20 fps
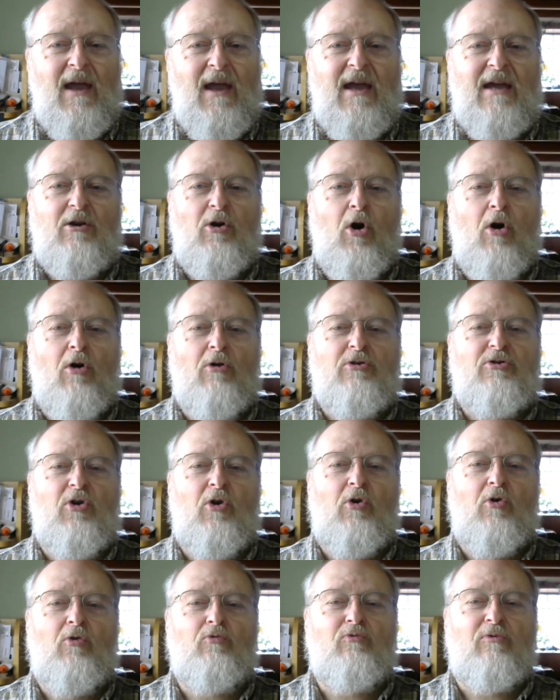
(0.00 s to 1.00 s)
It
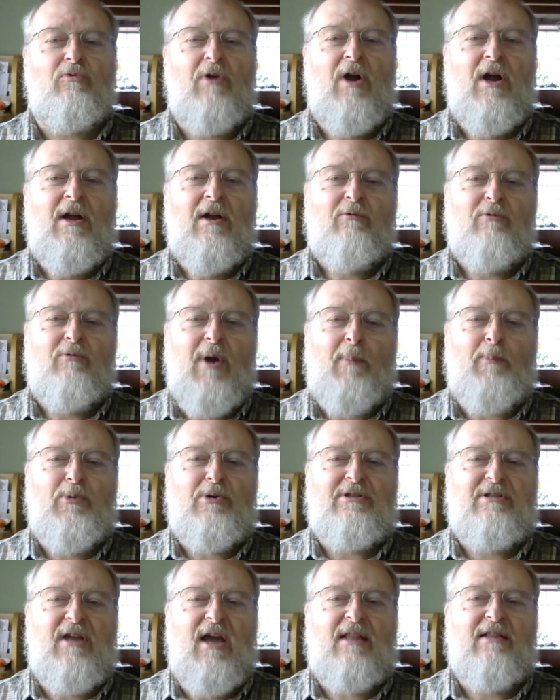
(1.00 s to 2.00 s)
also
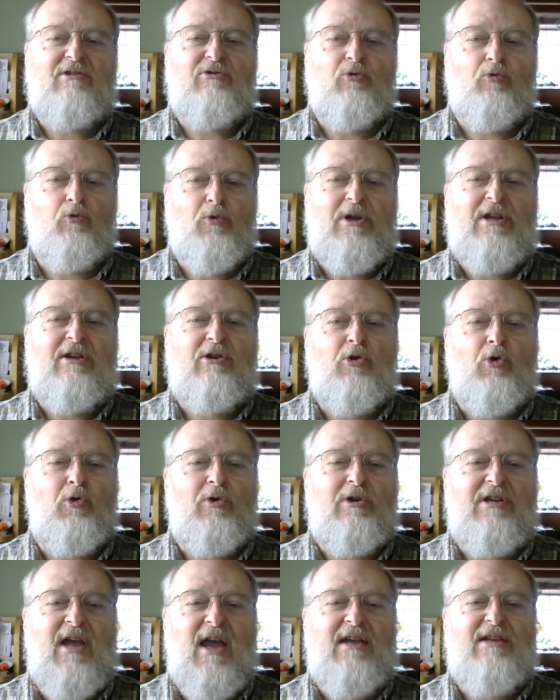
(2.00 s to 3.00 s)
represents
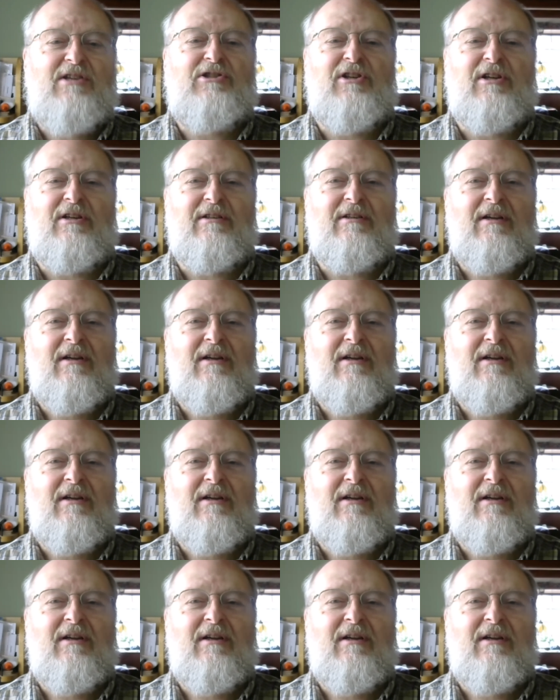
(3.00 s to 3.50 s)
recreation.